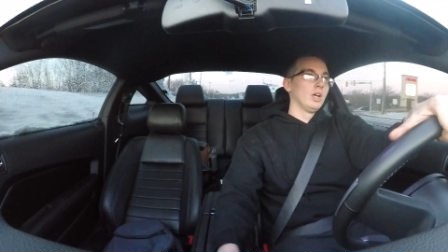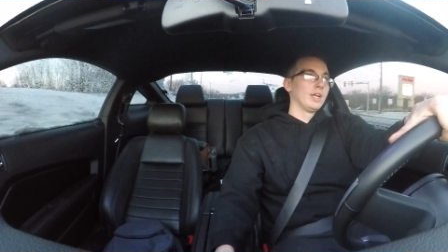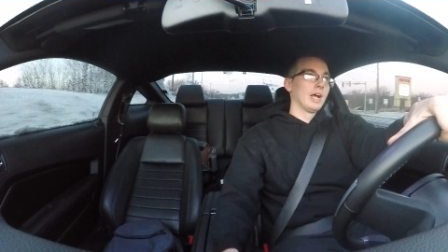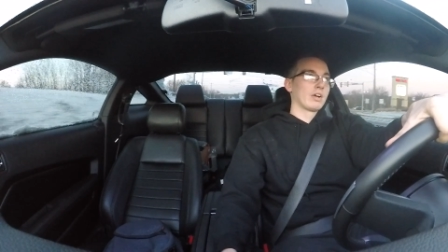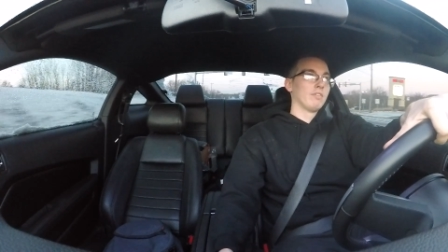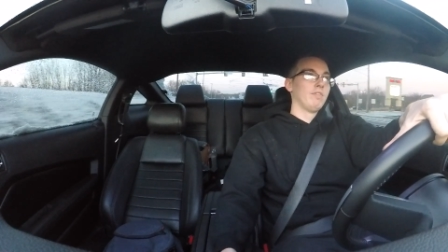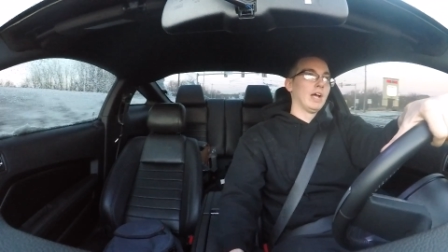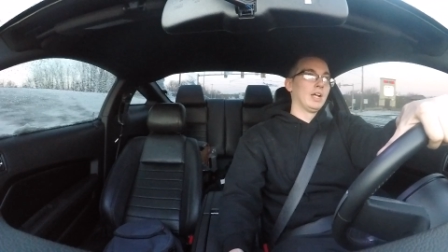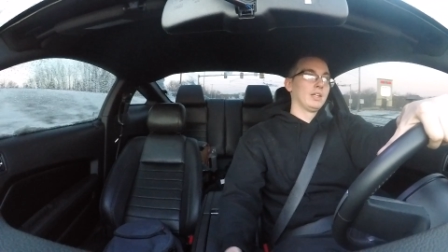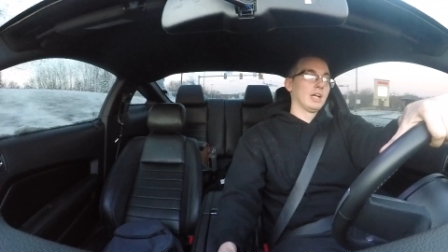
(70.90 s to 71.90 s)
Now,
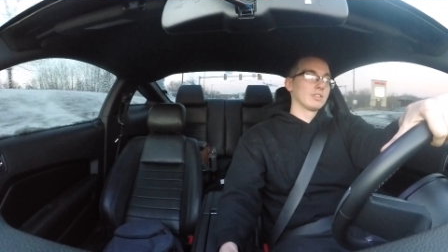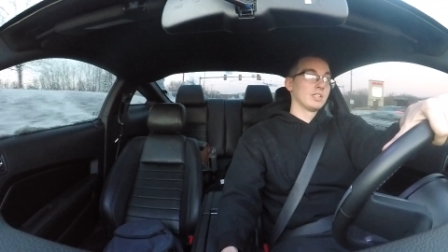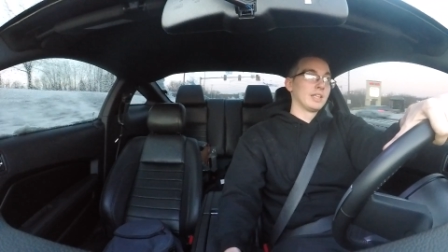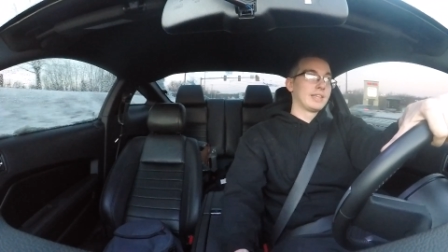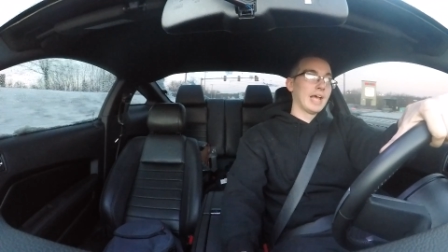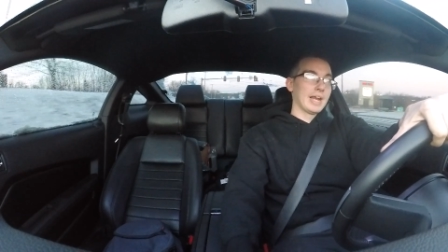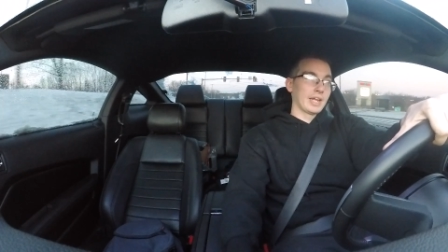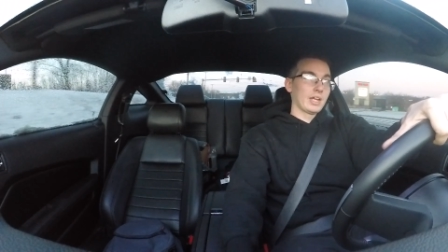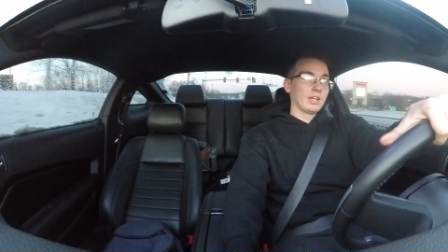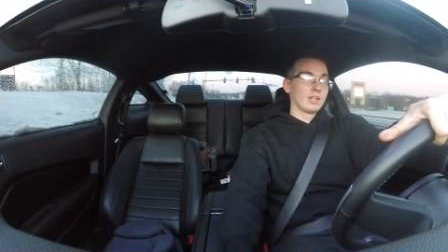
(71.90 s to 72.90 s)
now
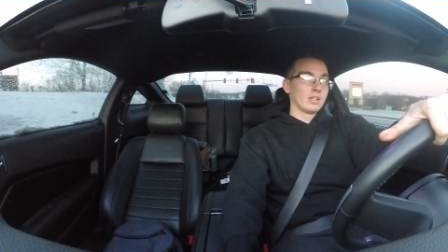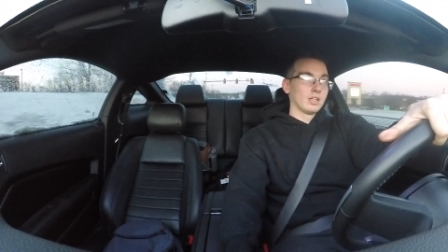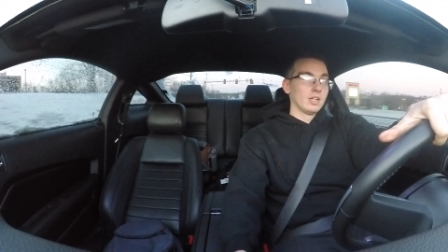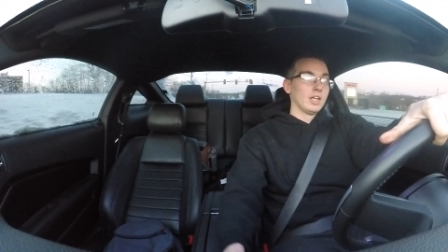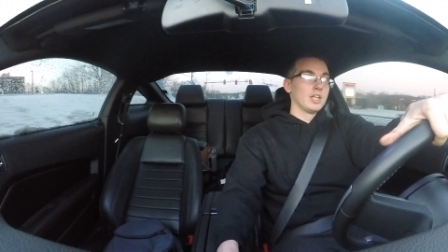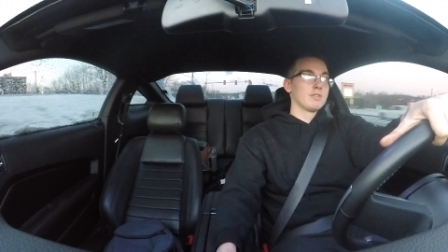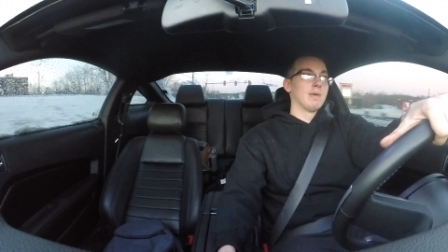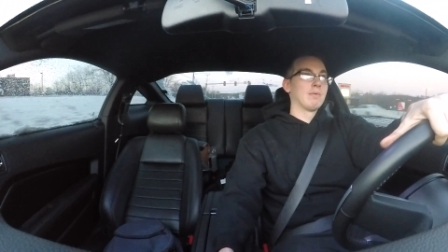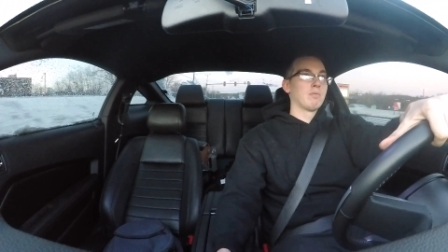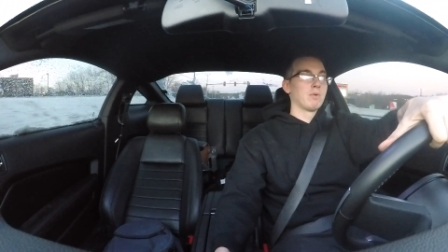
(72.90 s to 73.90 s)
synthetic is
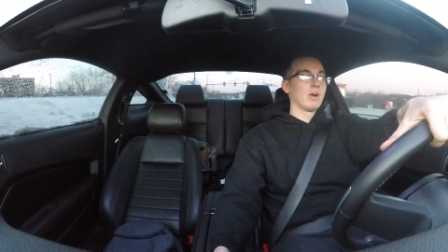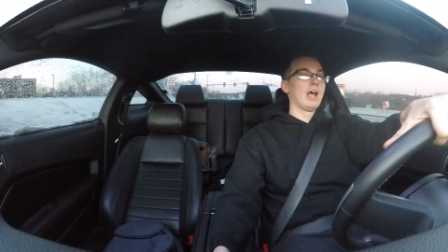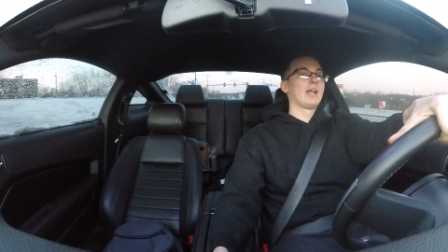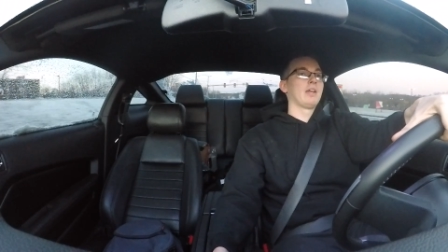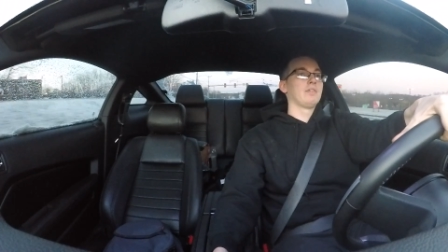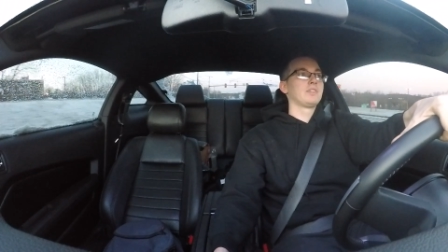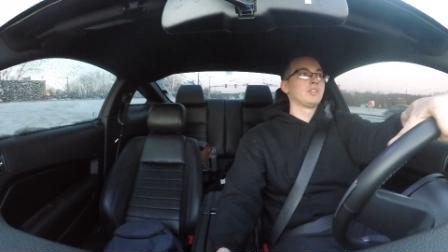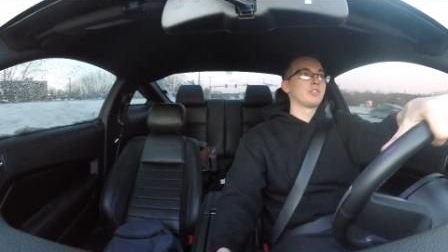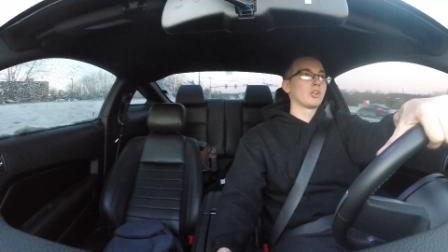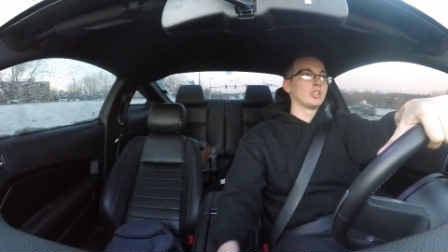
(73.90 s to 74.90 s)
made with more additives,
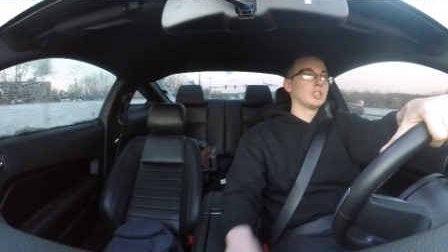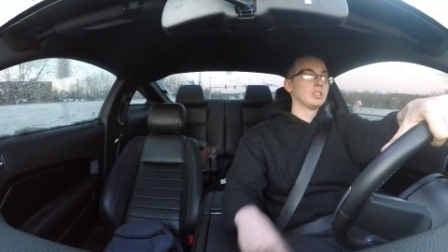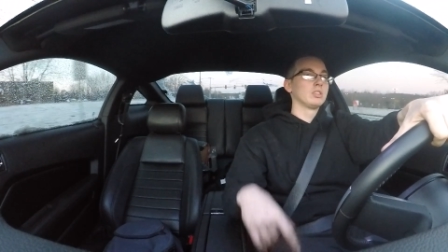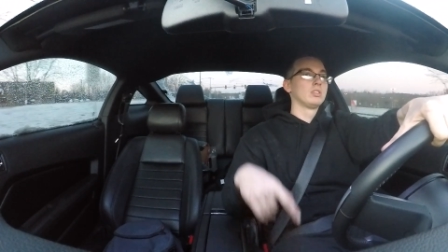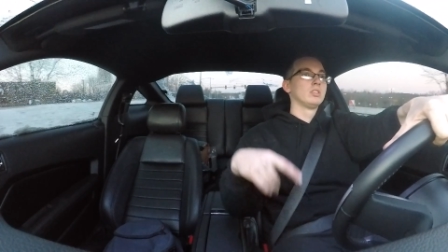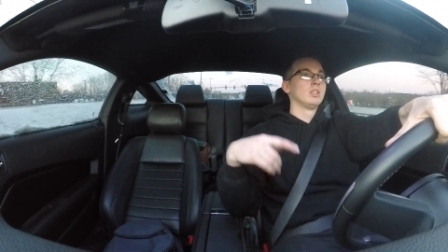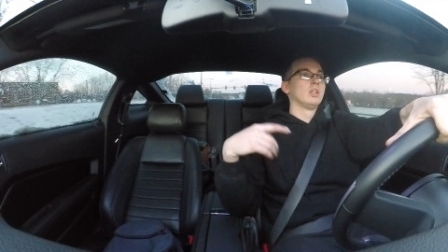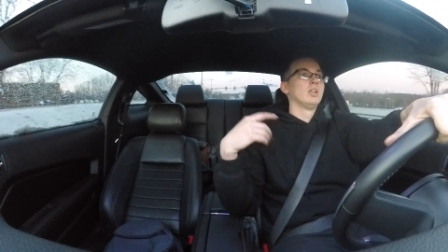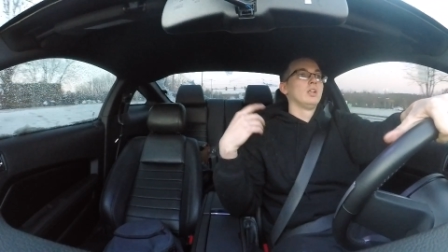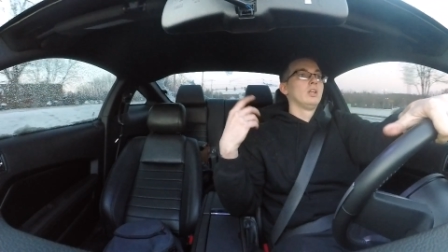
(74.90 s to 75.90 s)
detergents.
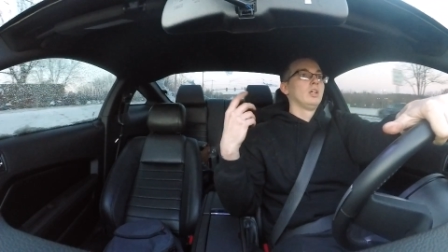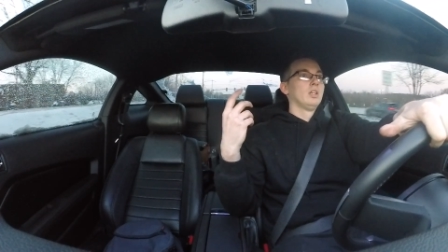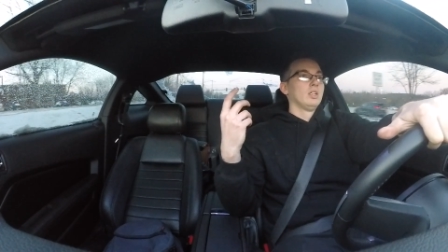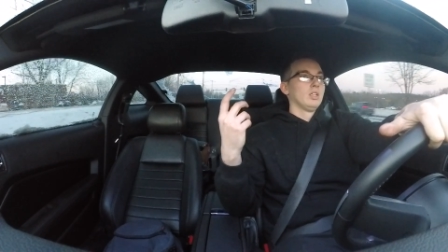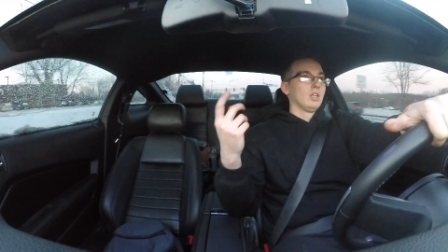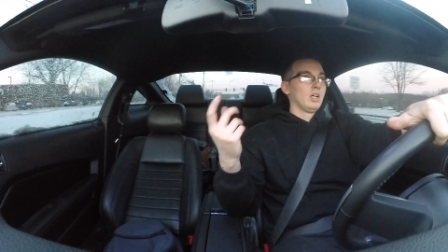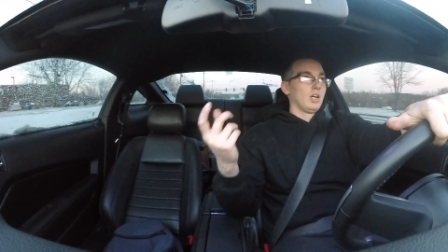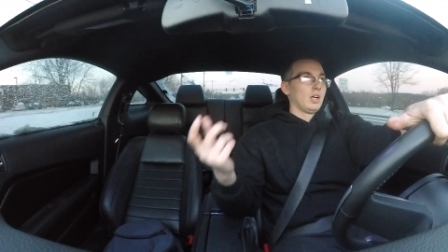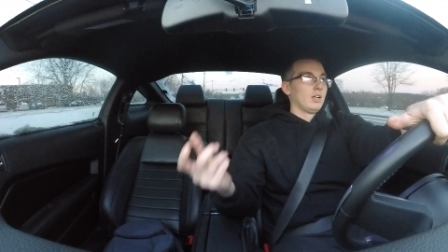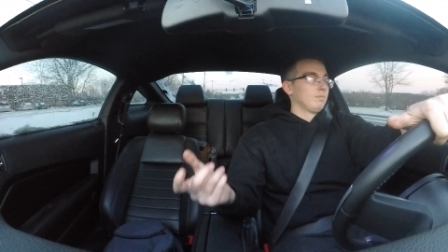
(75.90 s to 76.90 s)

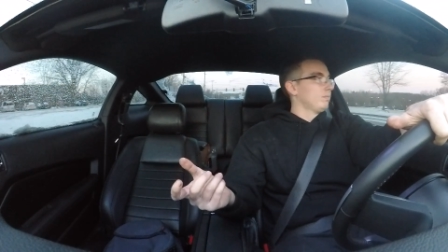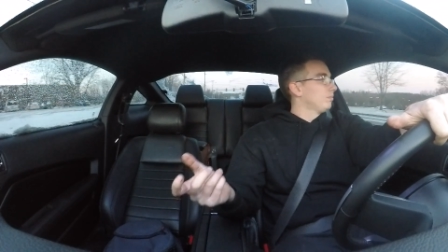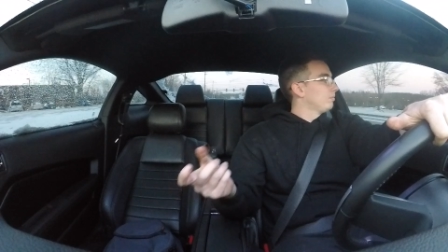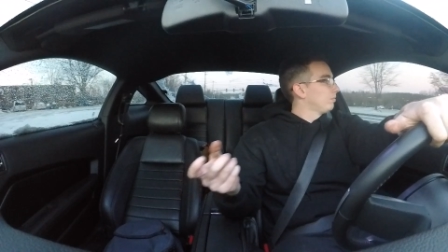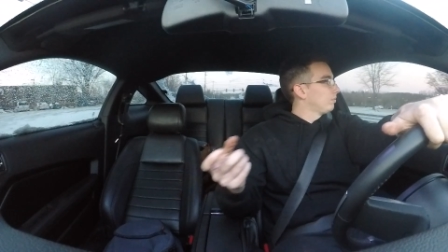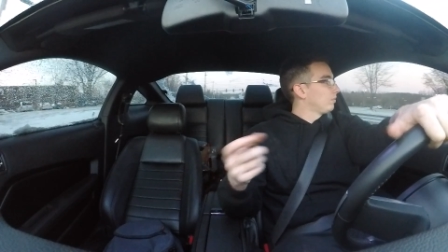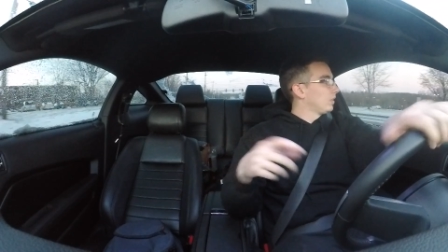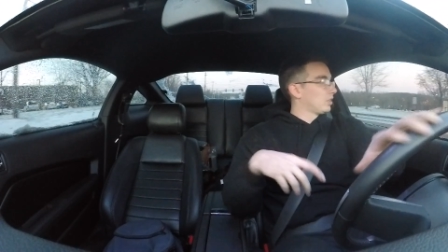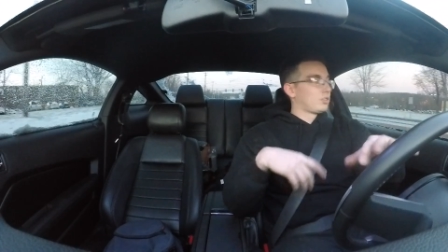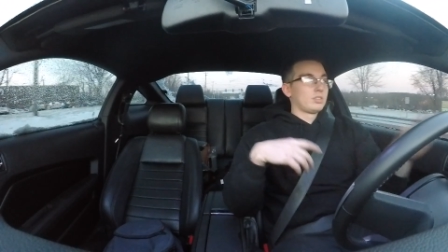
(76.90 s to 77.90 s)
Um,
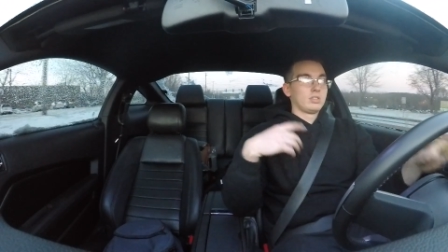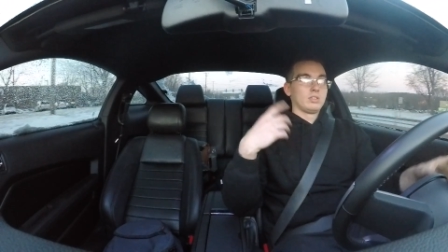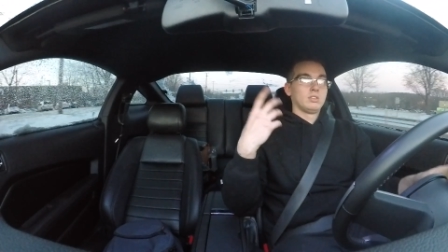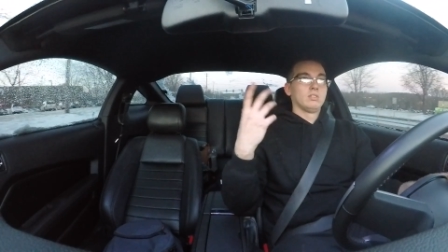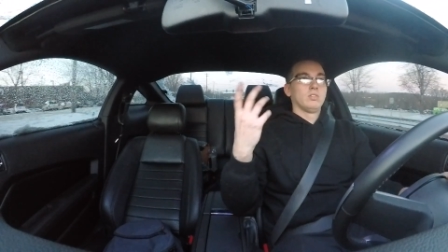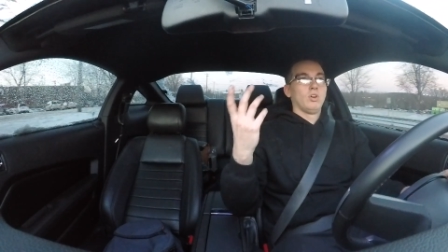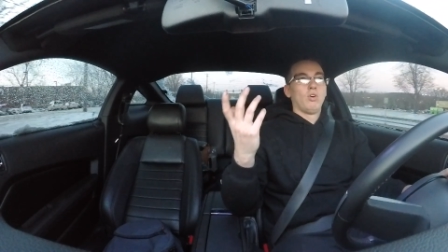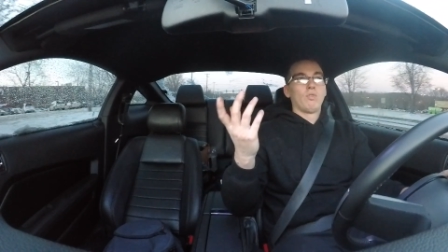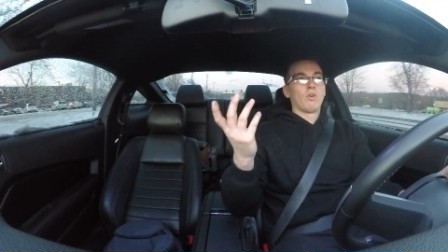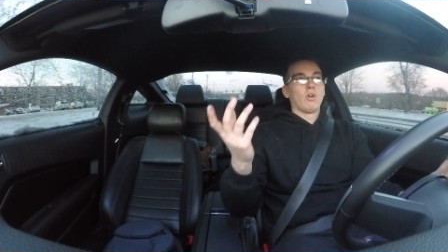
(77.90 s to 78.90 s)
it's
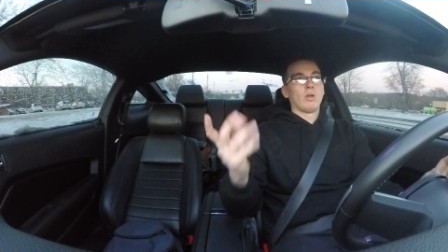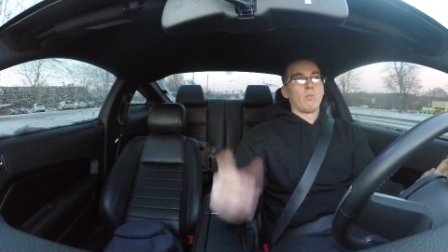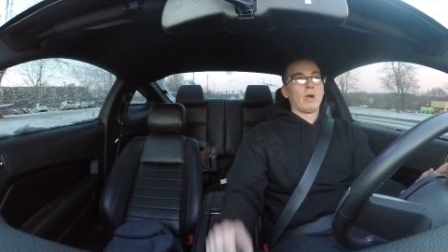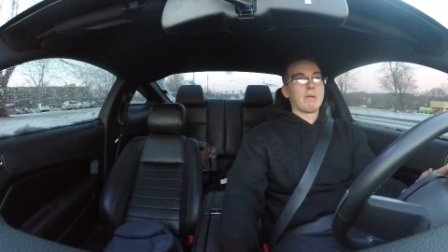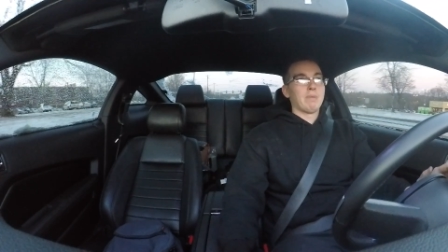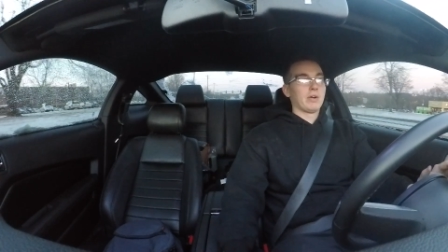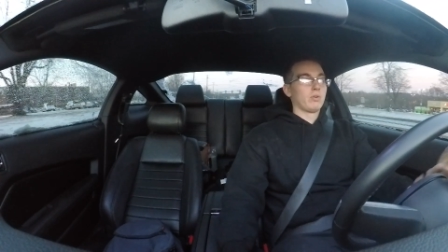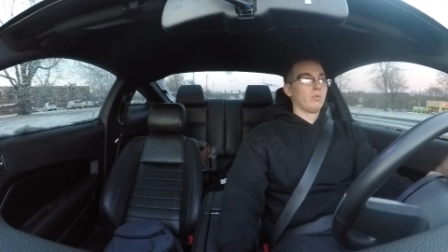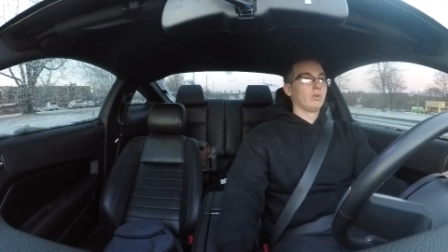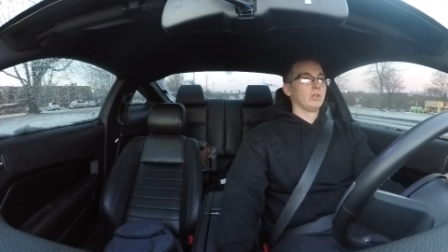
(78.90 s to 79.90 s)
overall a way better
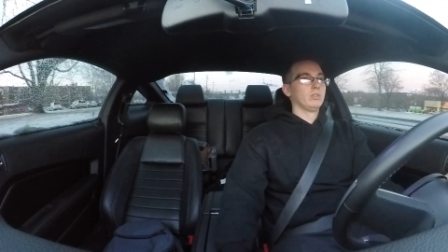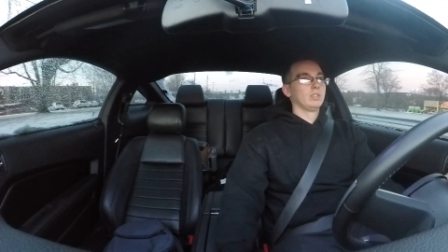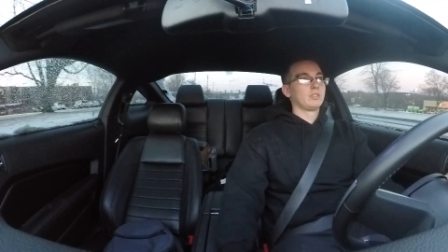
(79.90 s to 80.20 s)
oil.